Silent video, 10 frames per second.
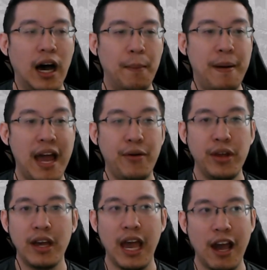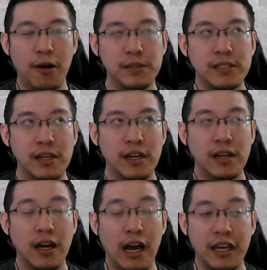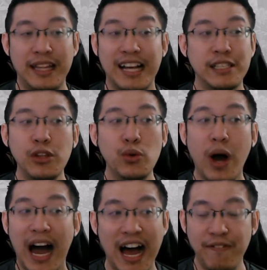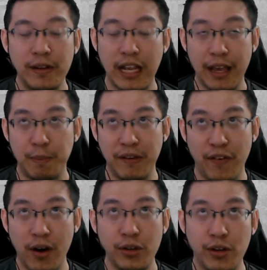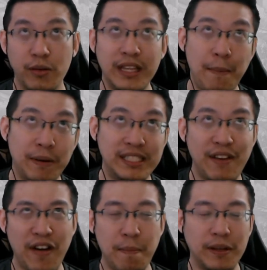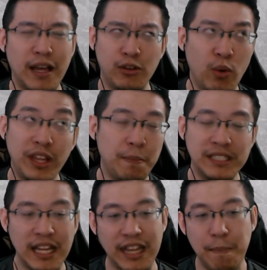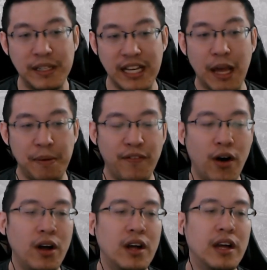Barrier helps. It doesn't do half like before, you know, 10%, 20%, 10% like before.